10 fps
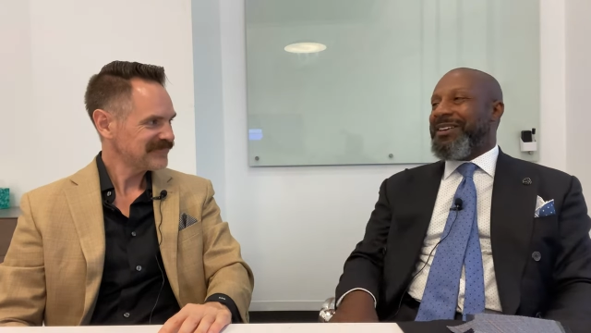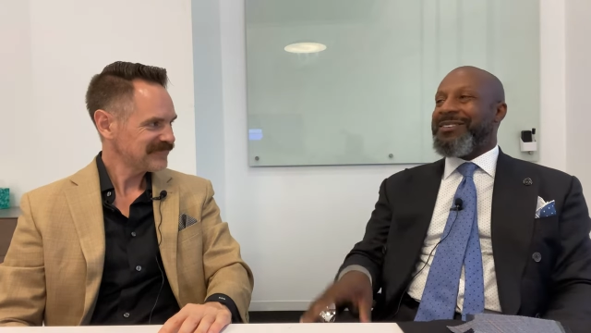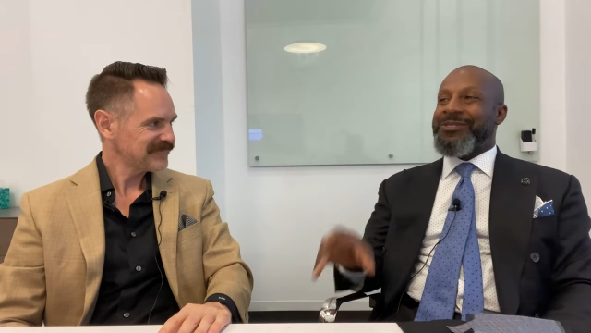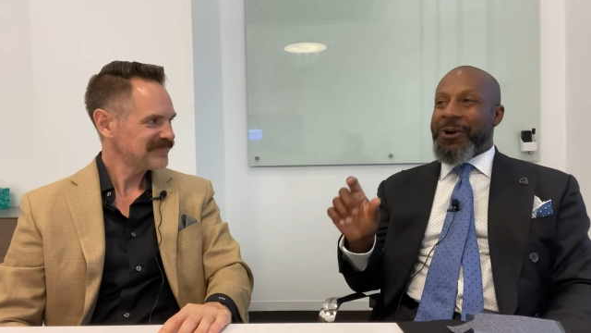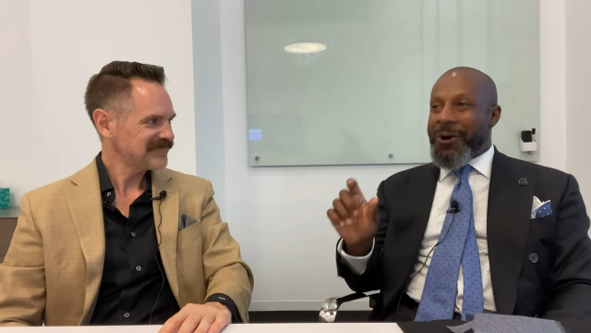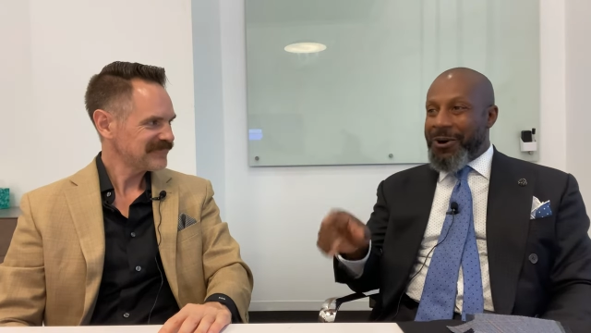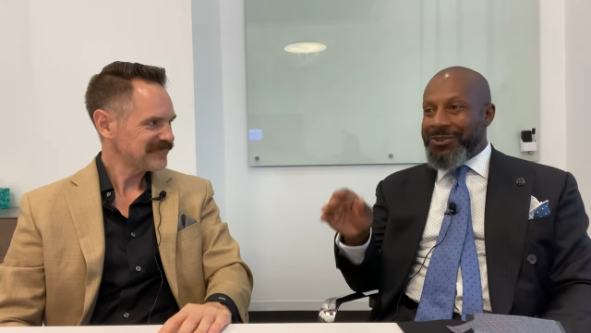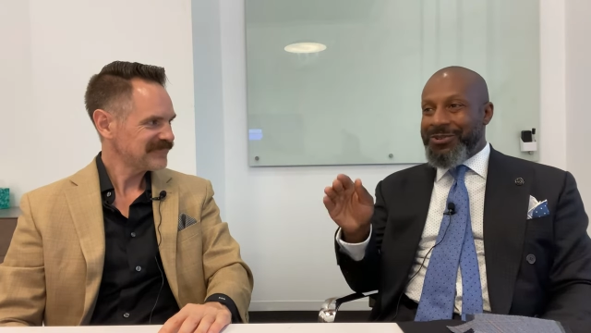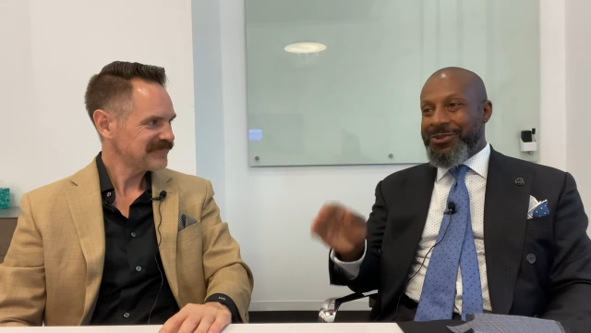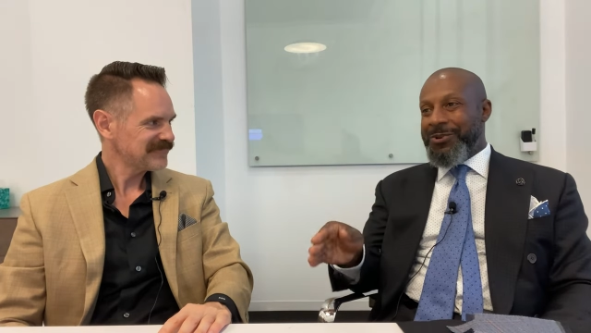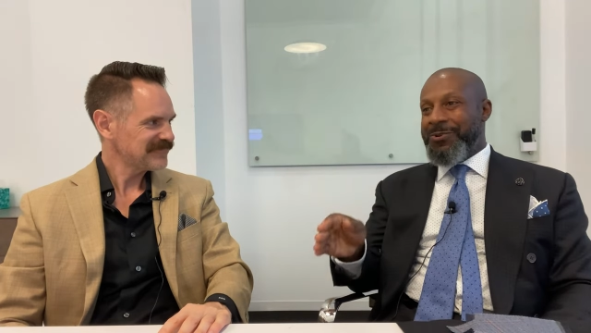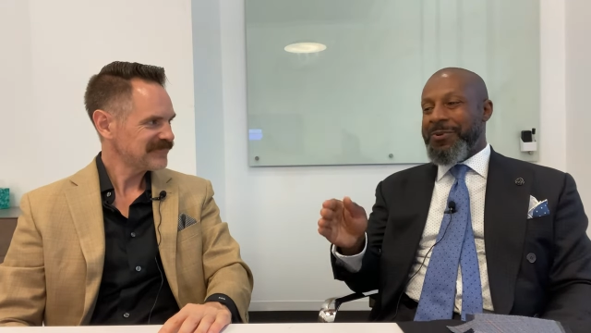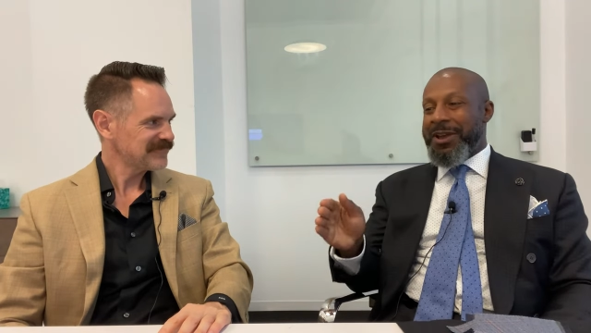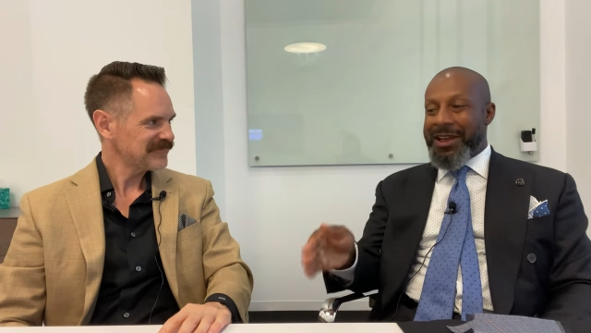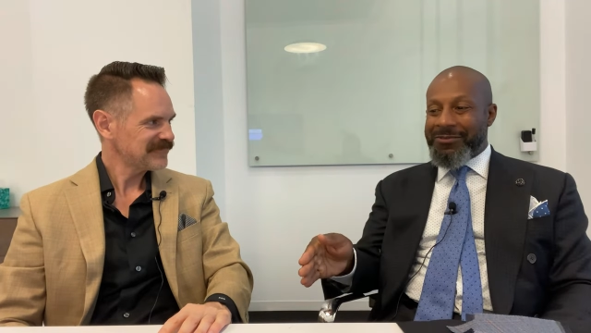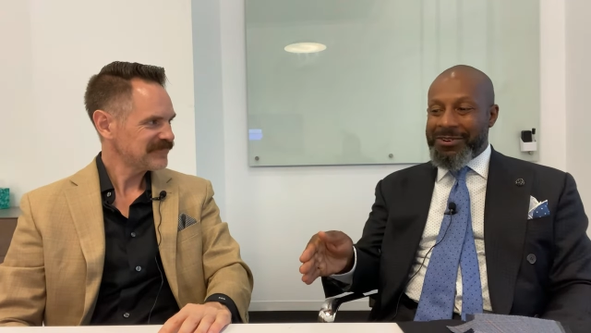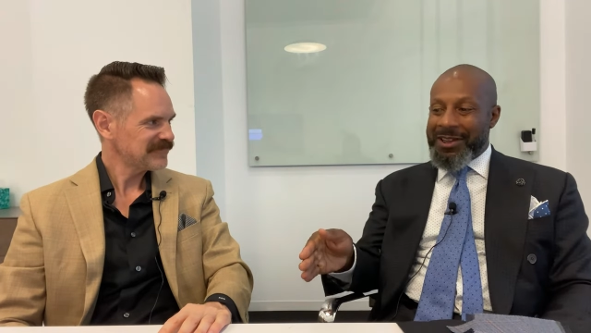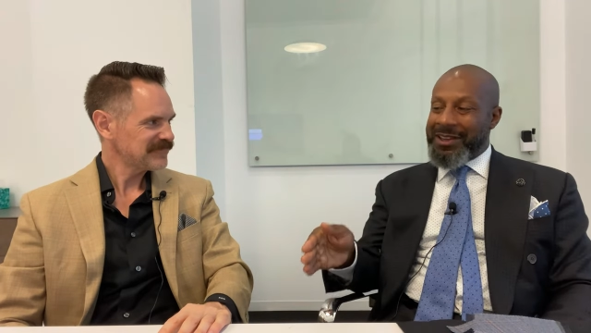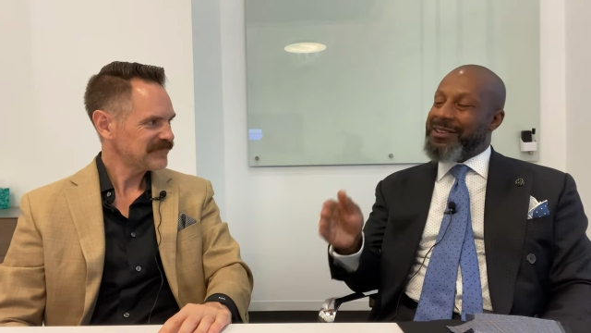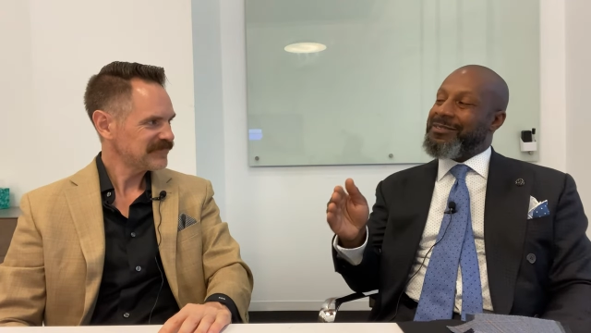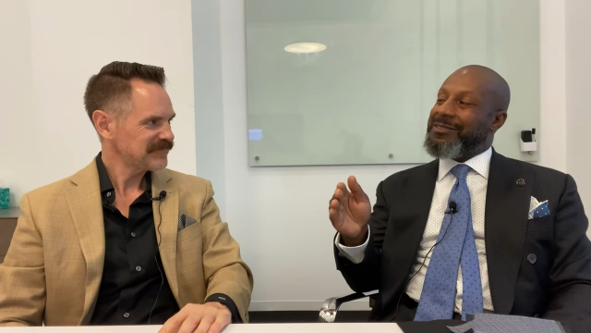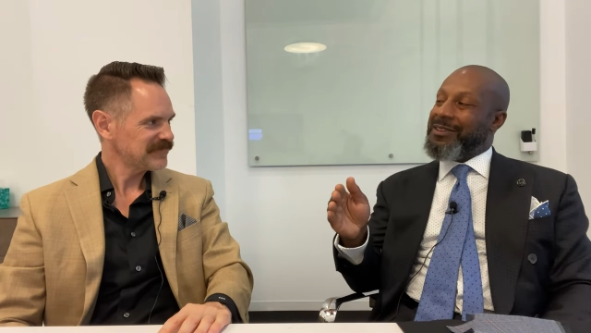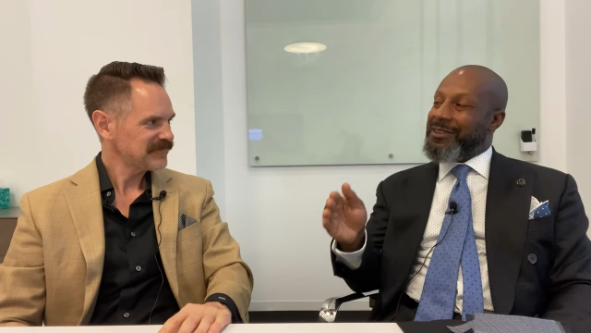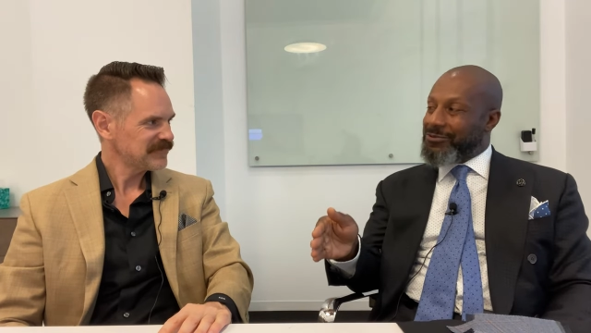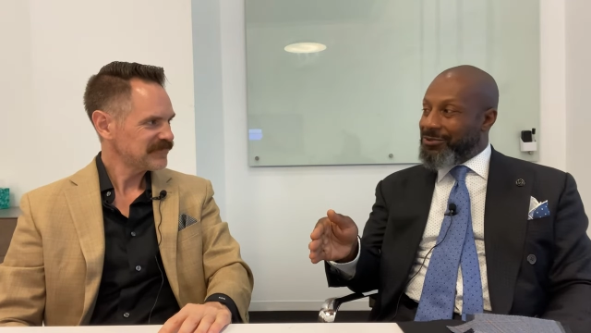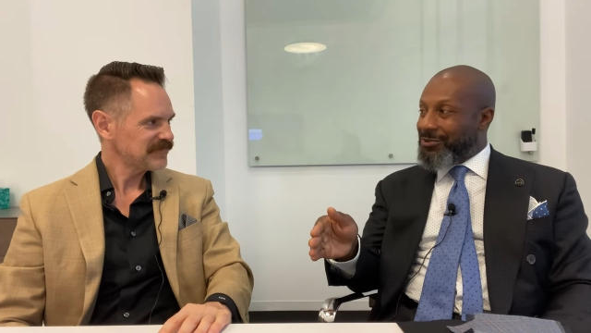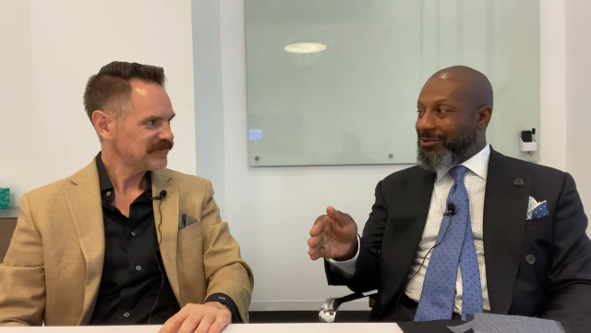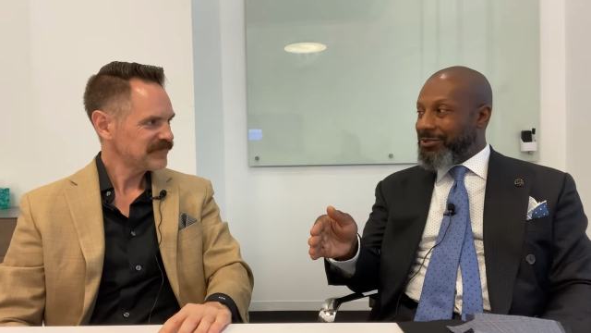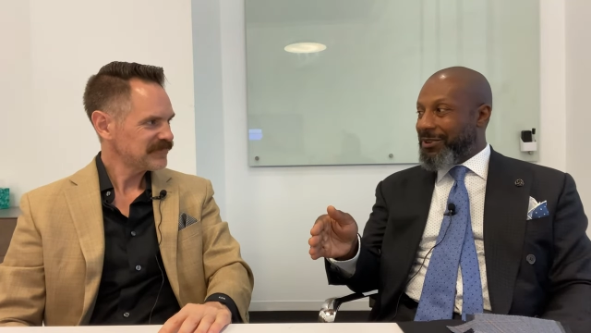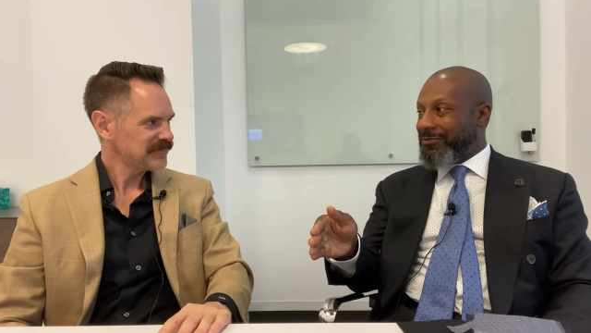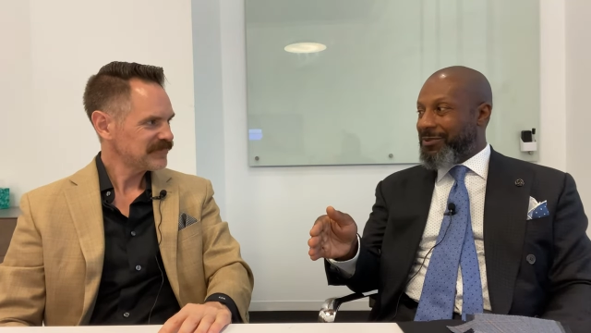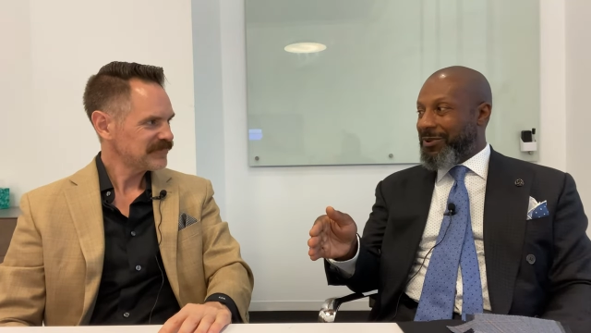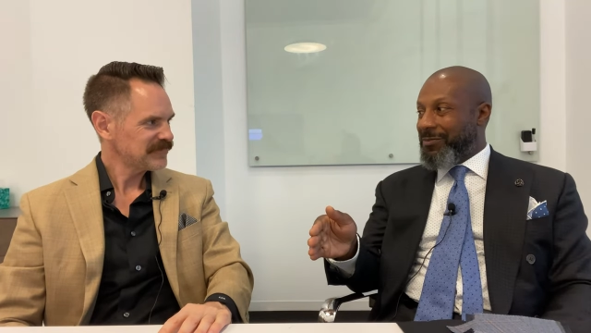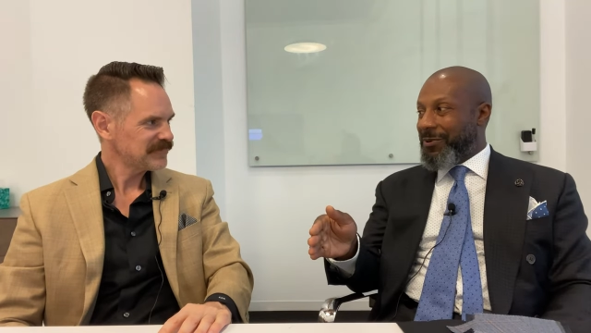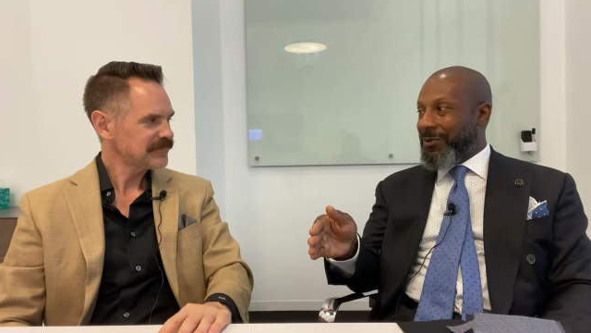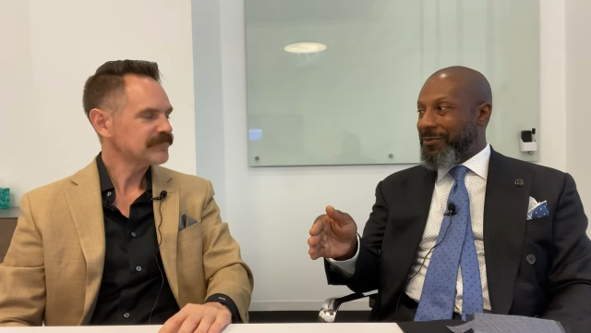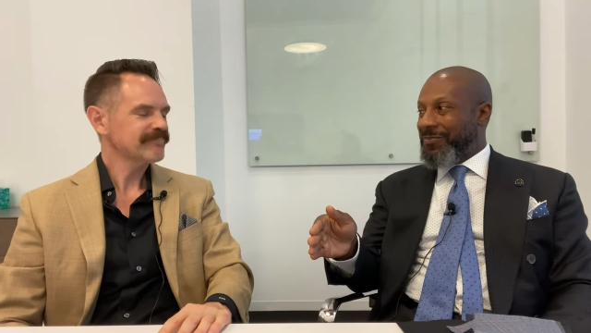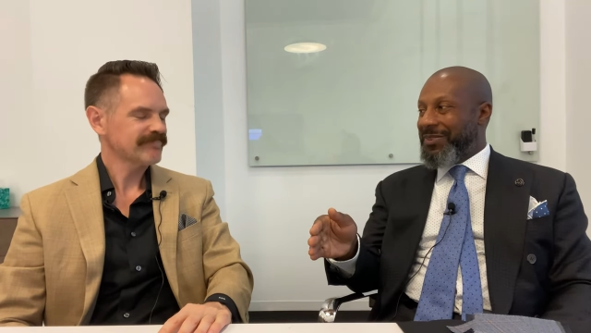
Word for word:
Speaker 1: He says, "All you do every day is introduce yourself to people,